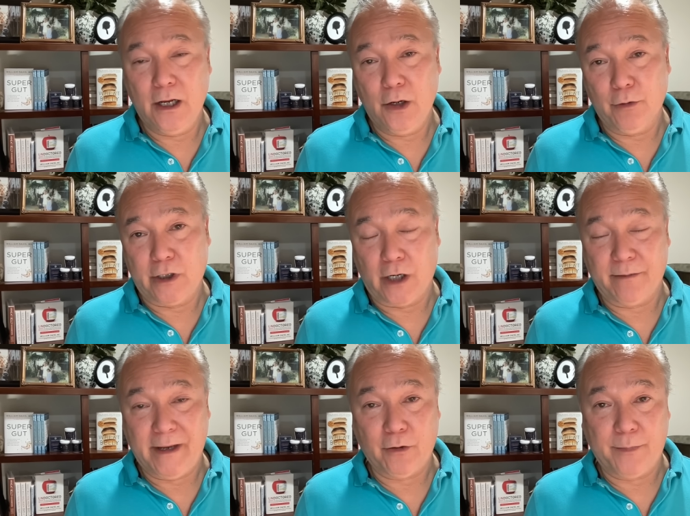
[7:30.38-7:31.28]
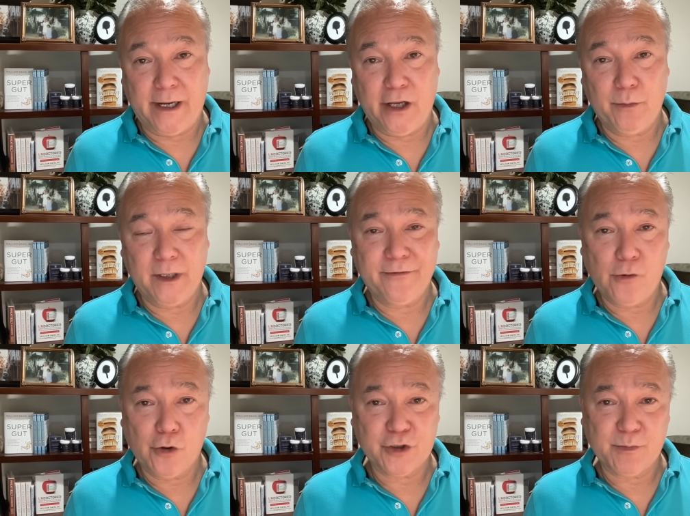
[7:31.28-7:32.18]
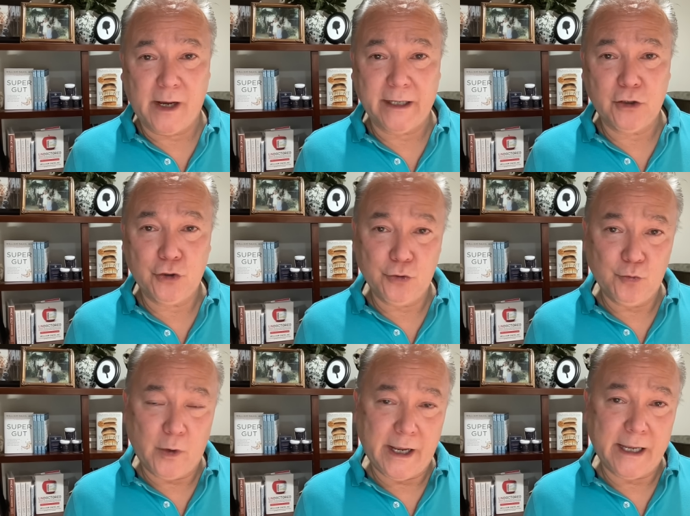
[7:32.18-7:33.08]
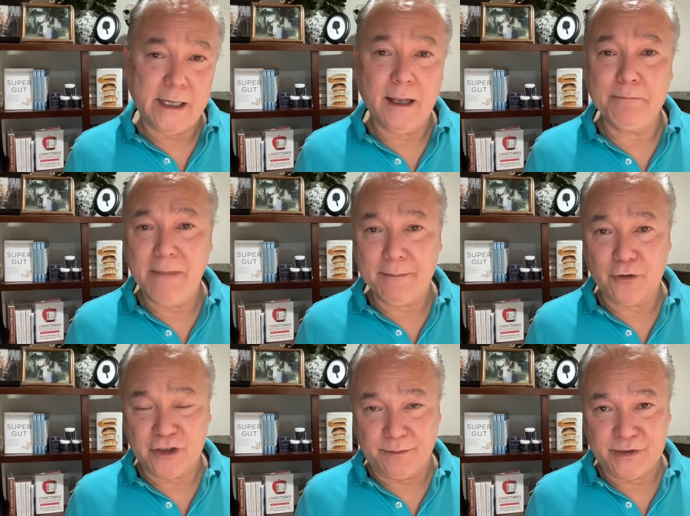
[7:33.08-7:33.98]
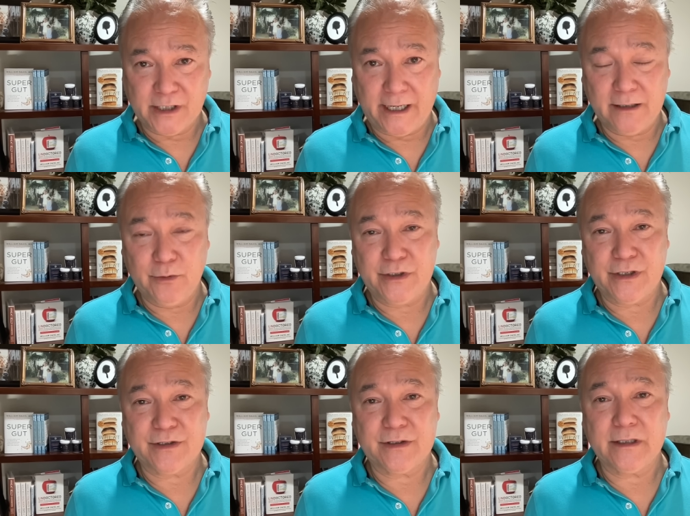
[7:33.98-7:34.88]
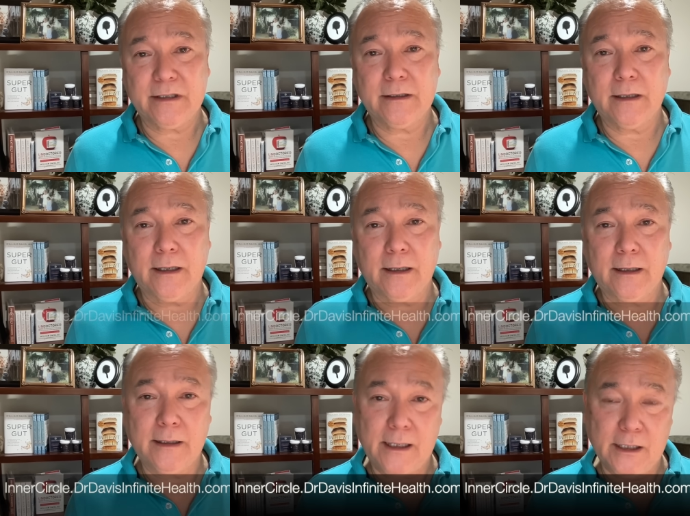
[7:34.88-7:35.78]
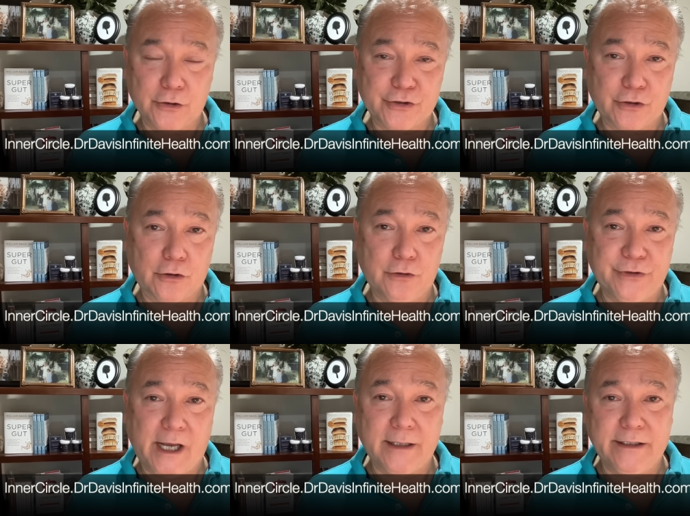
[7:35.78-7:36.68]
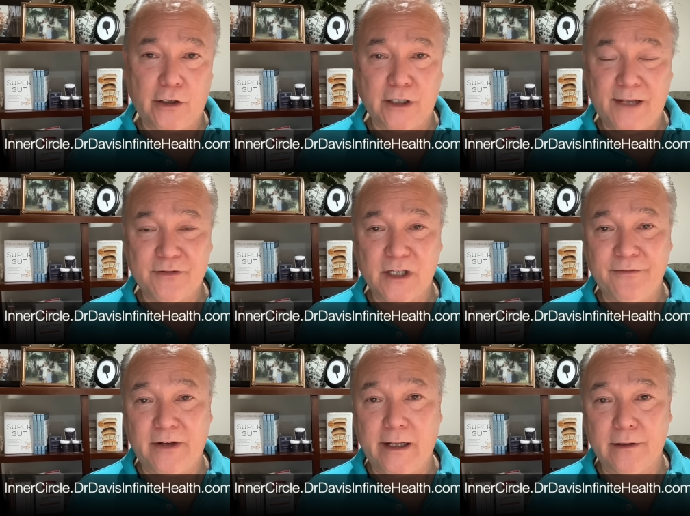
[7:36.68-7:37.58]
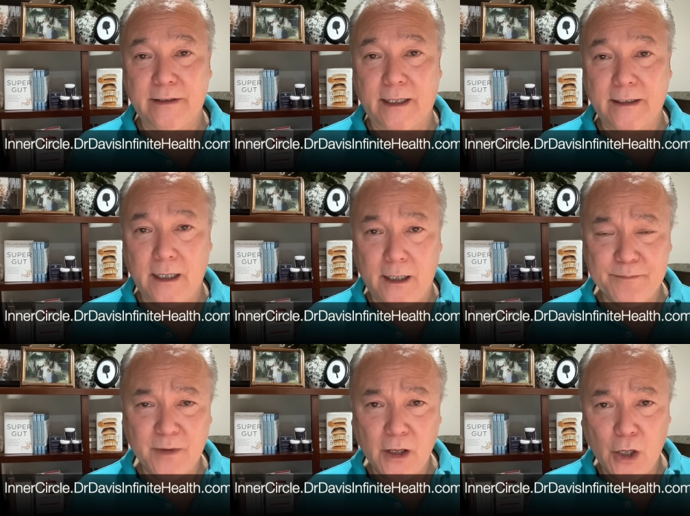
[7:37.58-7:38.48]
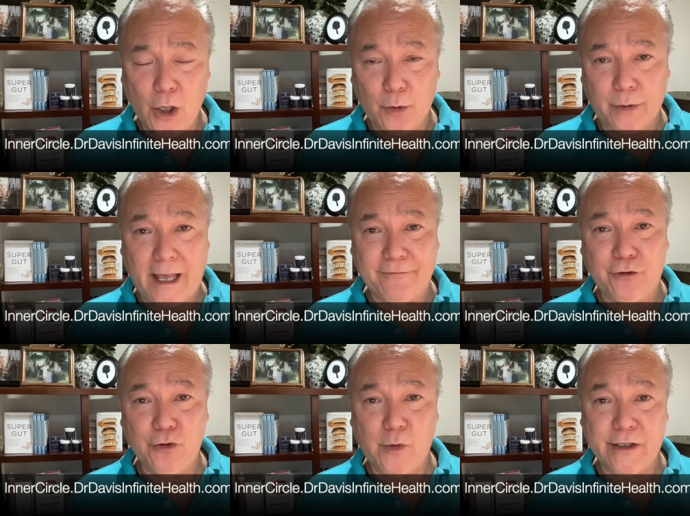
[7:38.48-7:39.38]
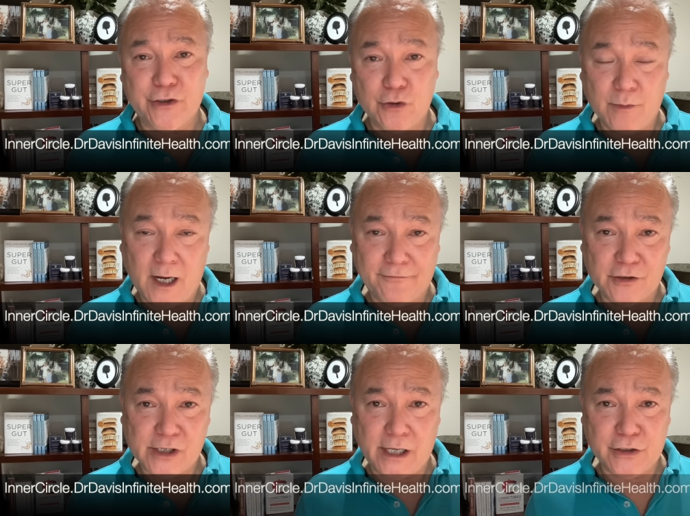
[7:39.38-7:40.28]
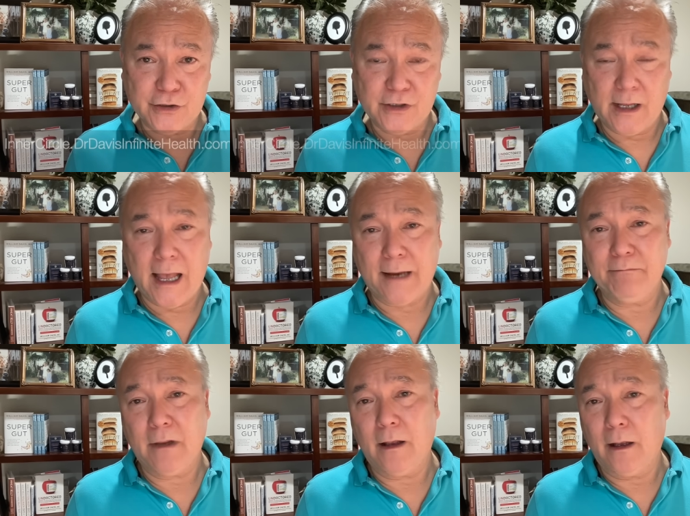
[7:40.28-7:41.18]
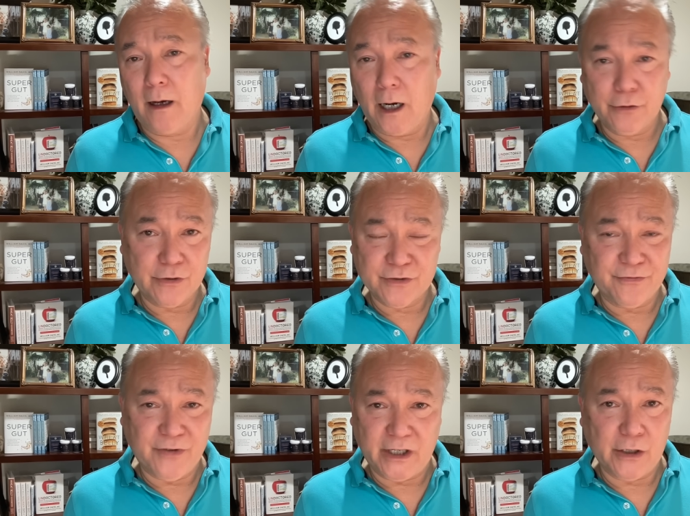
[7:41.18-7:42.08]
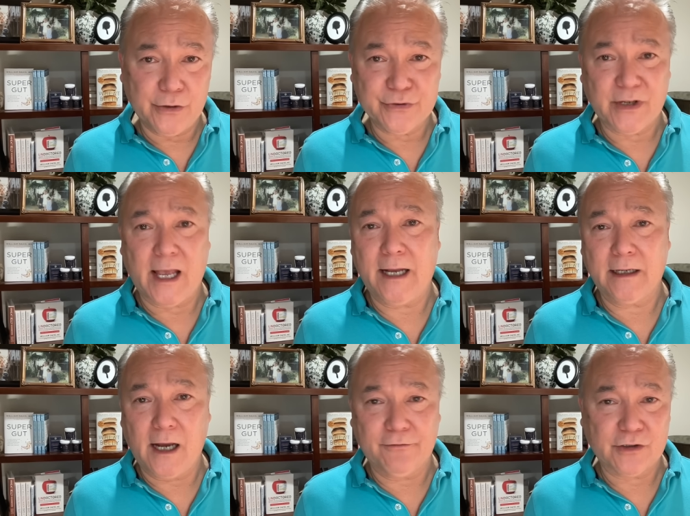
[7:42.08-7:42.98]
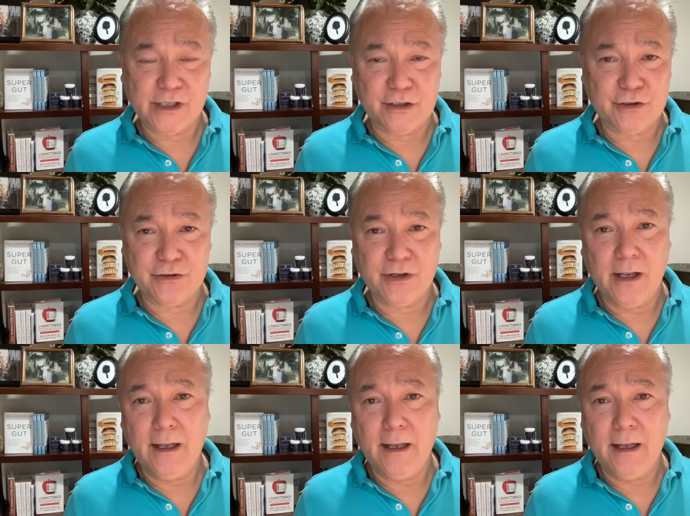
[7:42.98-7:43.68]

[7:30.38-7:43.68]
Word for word: regarding the microbiome, and of course my two-way membership site, which is the InnerCircle.DrDavisInfiniteHealth.com, where we have two-way Zoom conversations and hundreds of videos and conversations